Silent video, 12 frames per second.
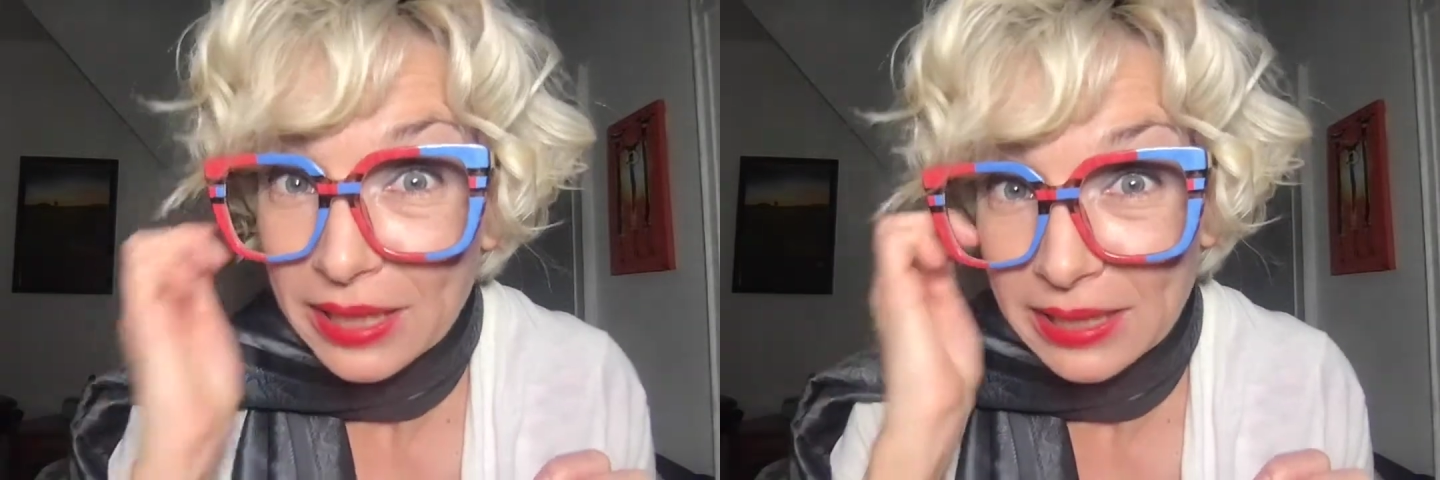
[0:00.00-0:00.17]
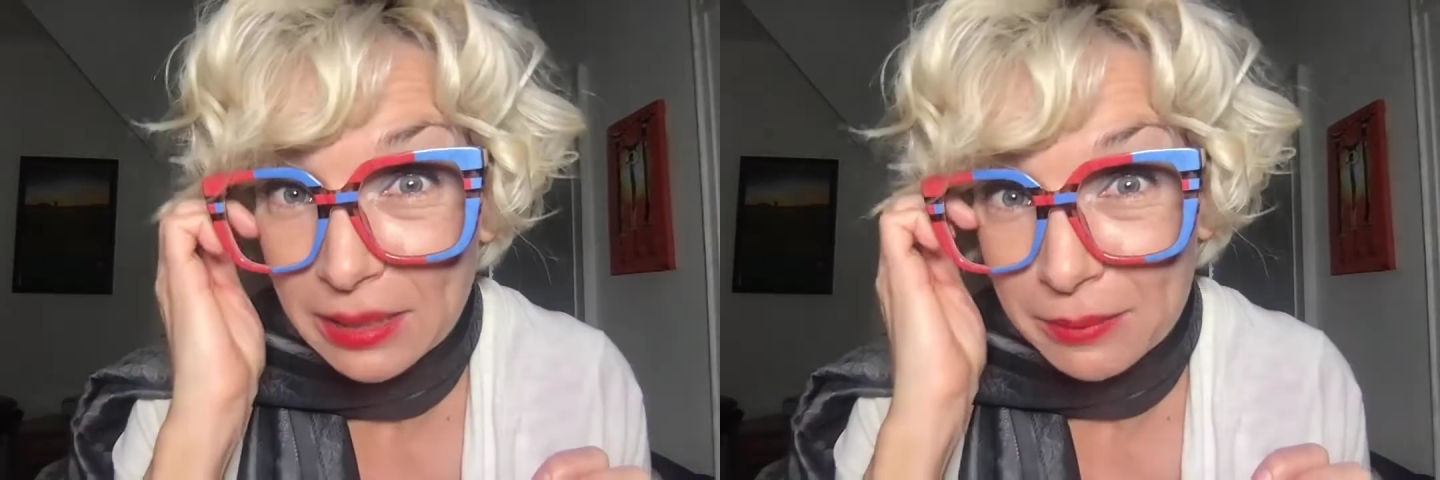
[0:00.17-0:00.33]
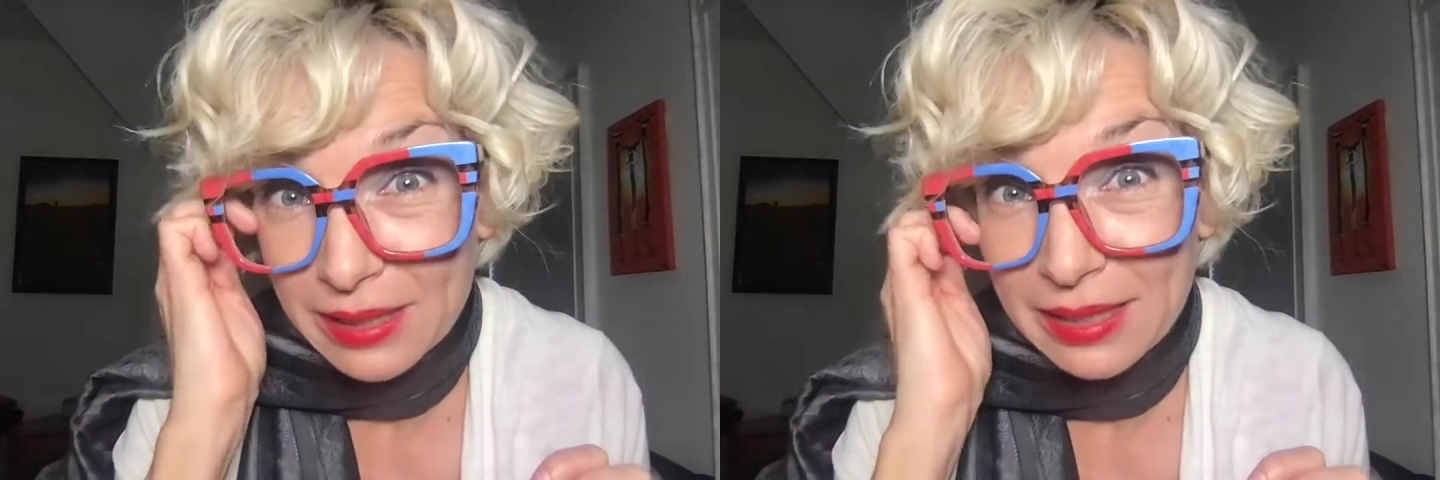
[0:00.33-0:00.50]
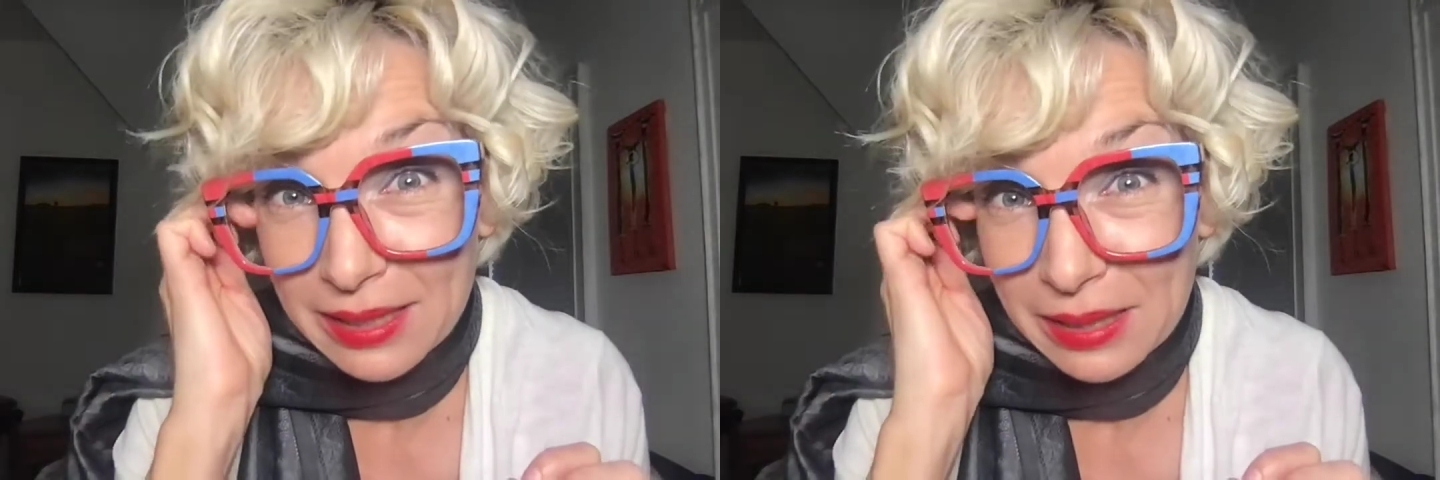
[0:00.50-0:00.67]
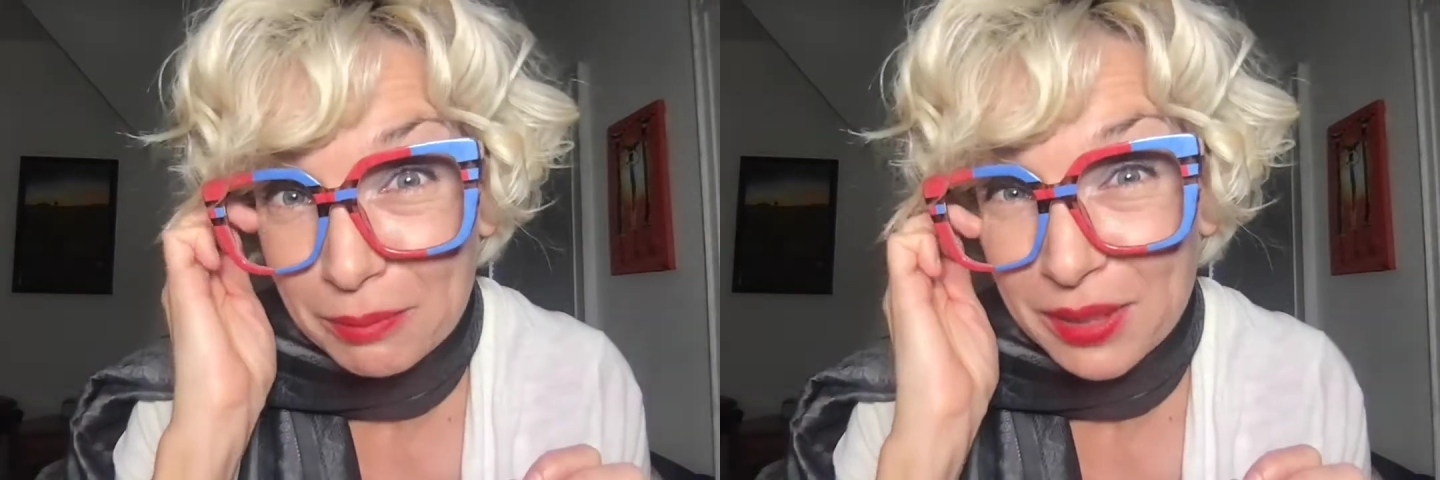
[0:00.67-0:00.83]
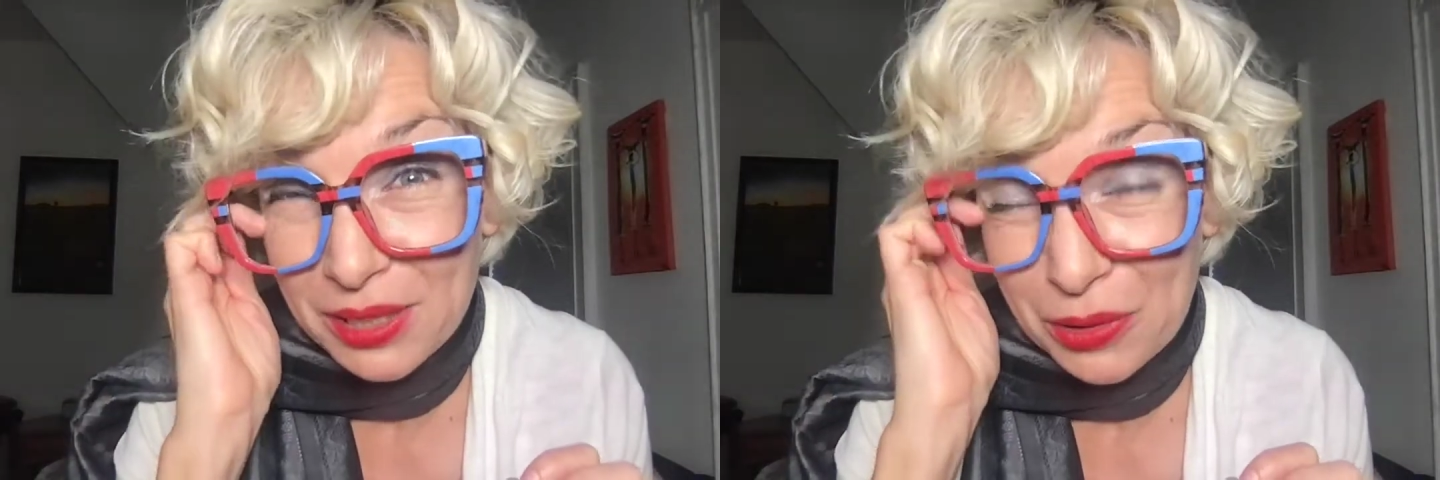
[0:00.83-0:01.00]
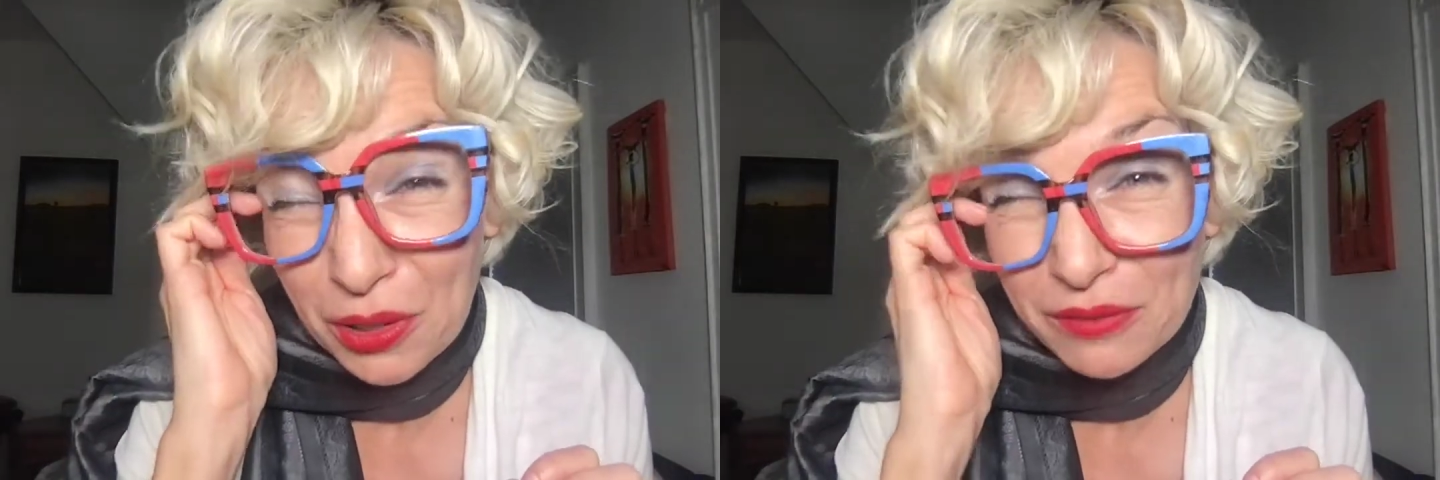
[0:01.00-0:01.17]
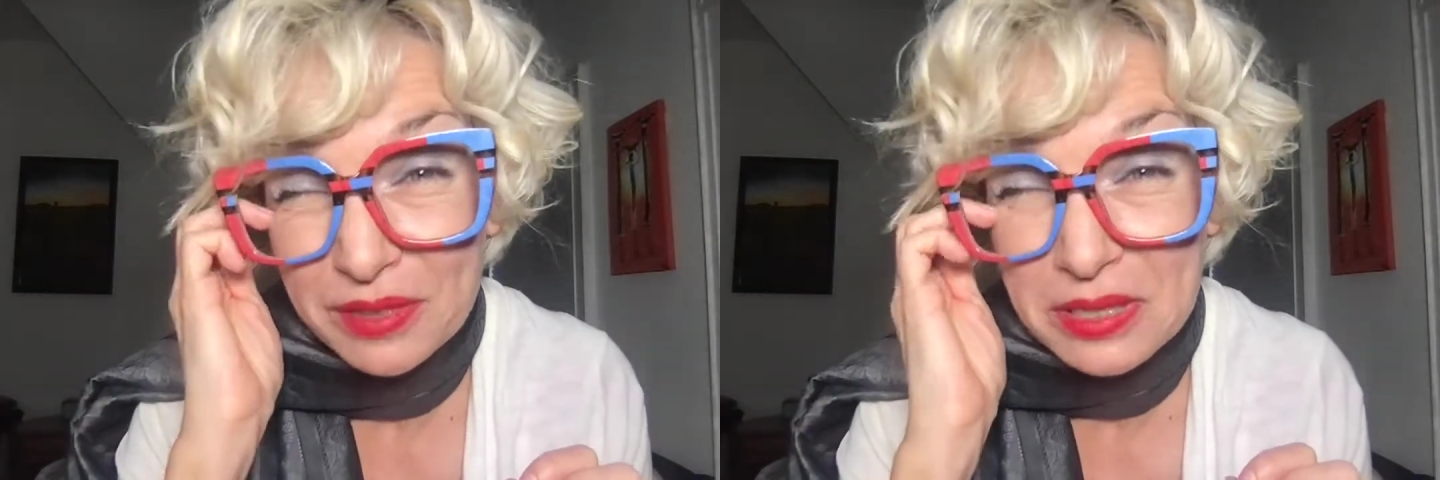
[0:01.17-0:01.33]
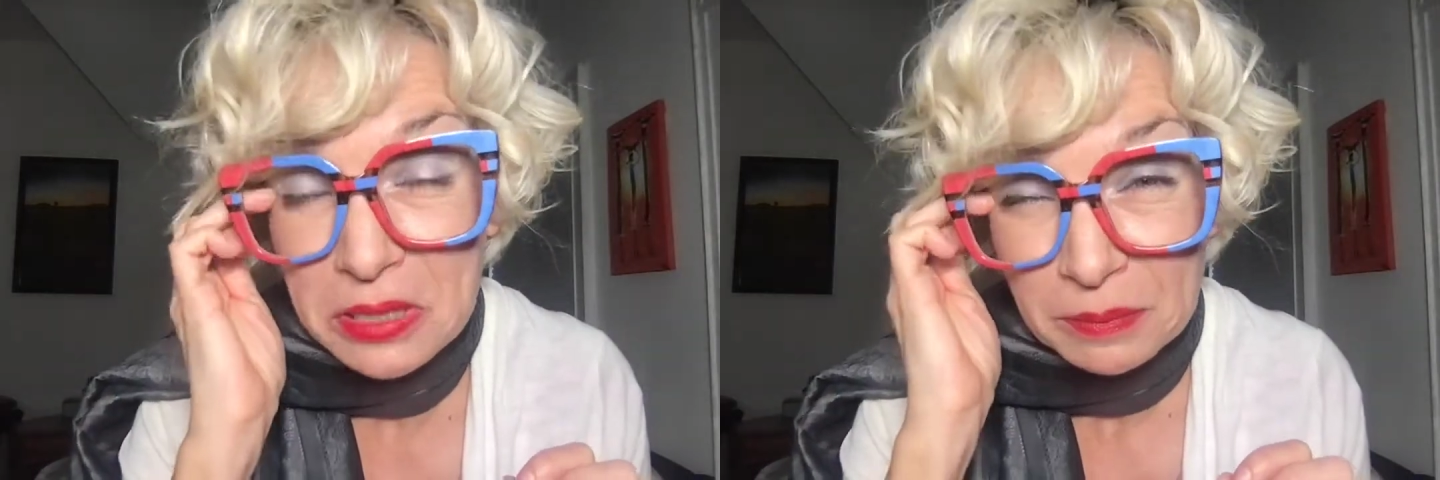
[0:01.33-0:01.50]
and I'm a little bit
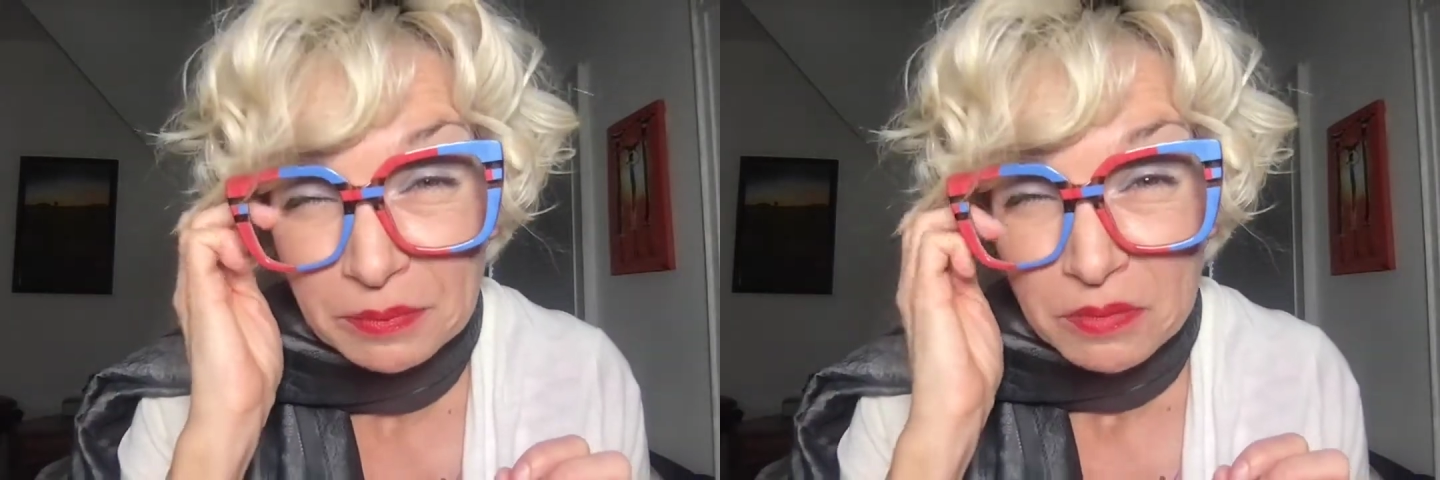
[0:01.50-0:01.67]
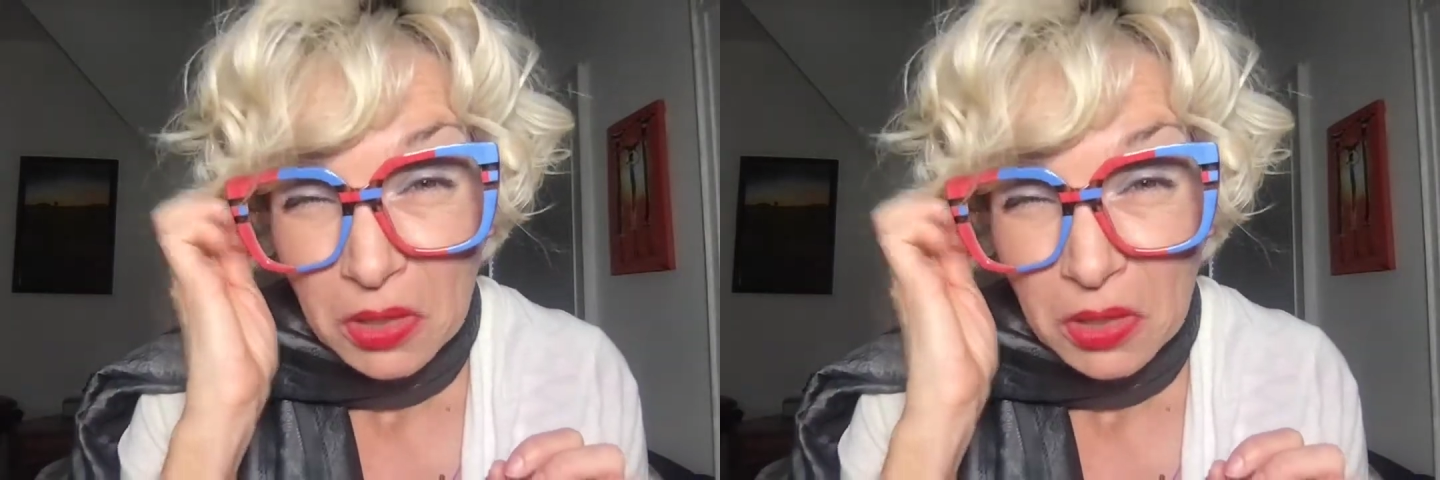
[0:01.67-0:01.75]
nervous,